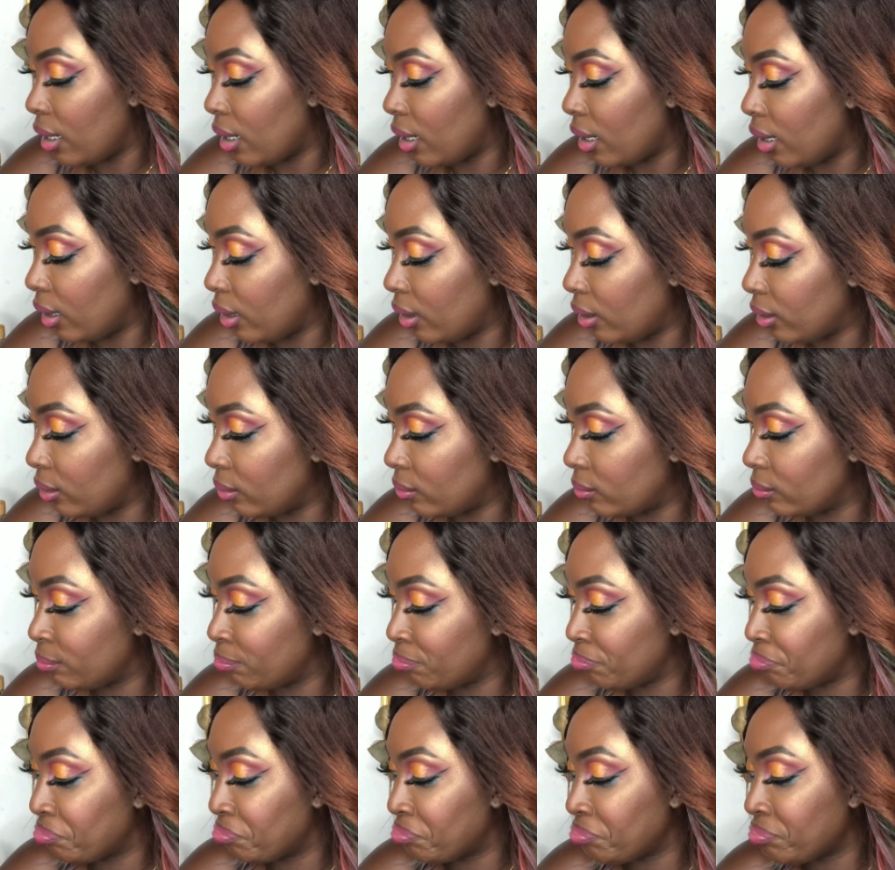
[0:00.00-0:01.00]
And
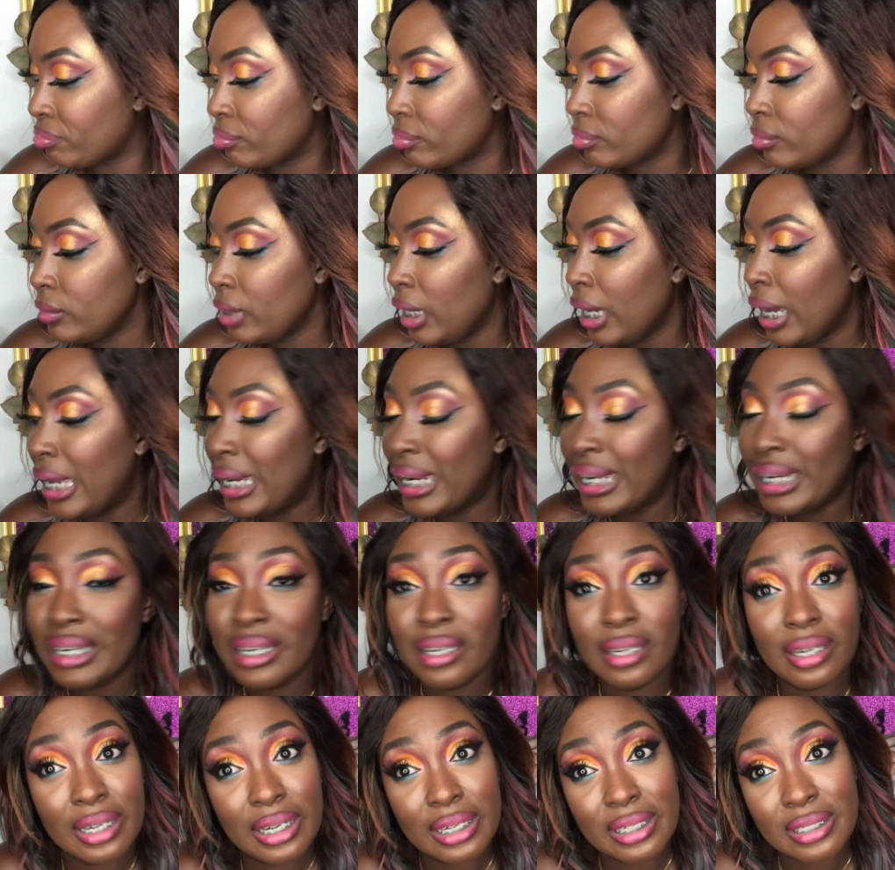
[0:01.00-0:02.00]
I
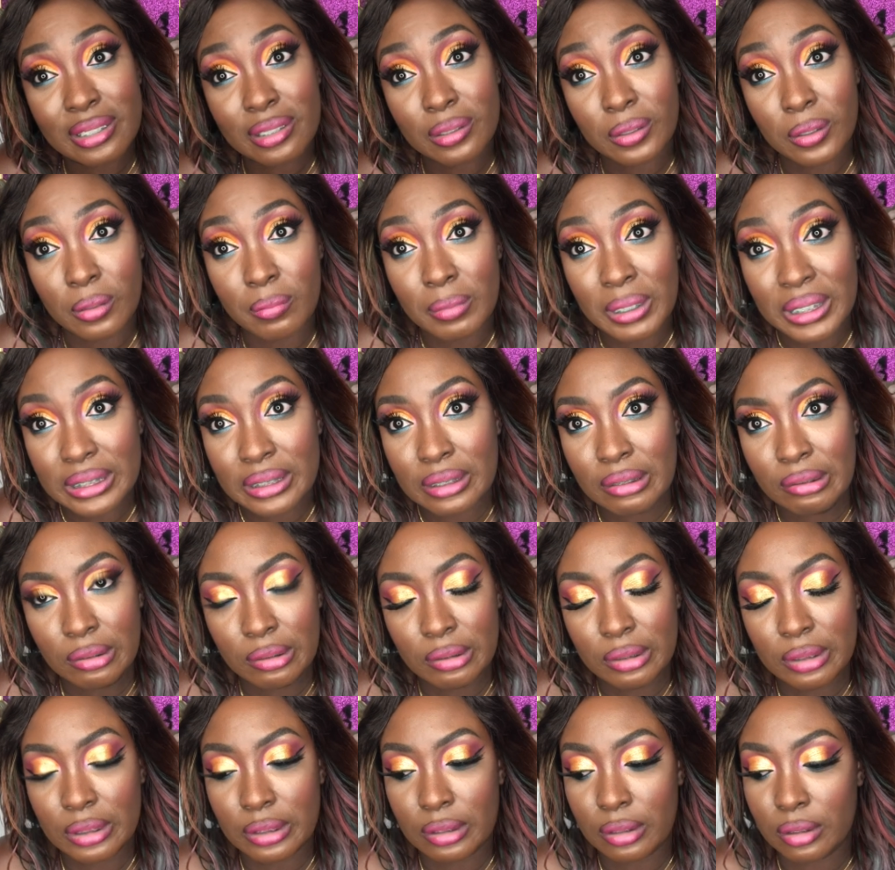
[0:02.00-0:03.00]
didn't get to go back to
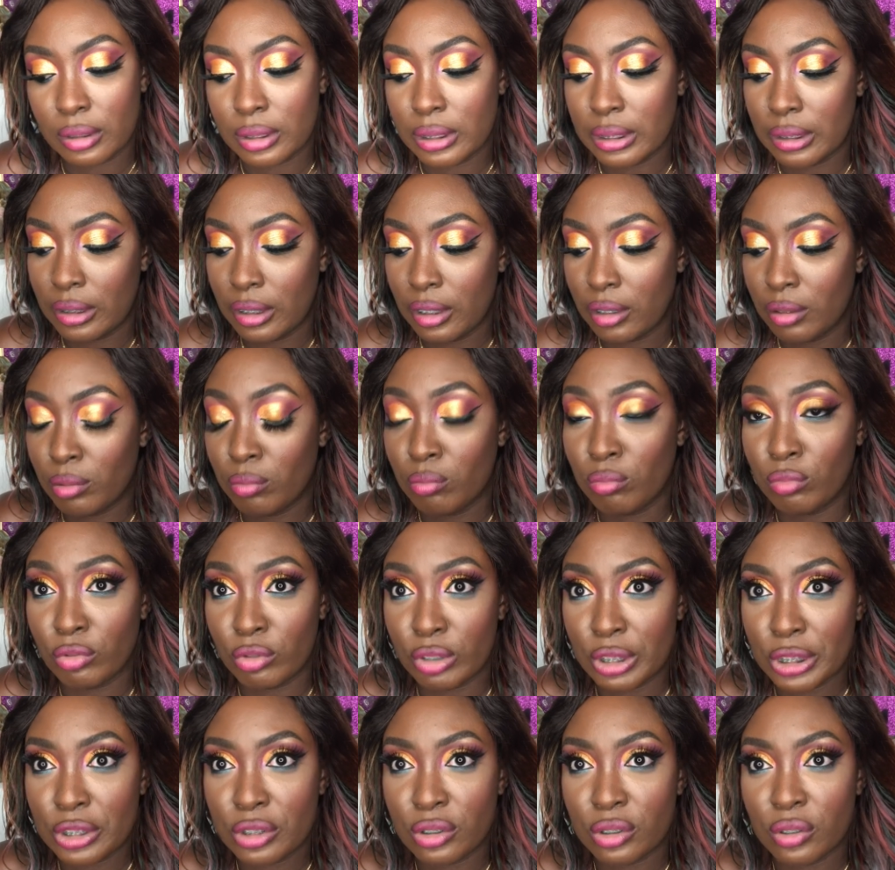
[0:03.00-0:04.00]
Ulta to get
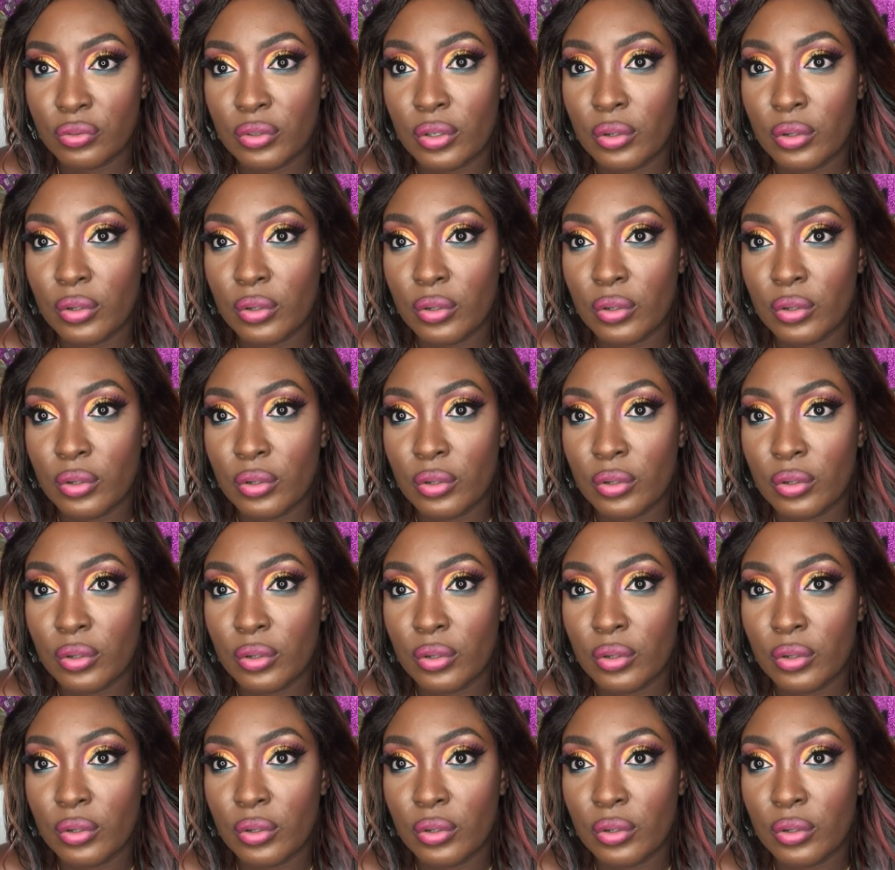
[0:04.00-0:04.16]
more stuff.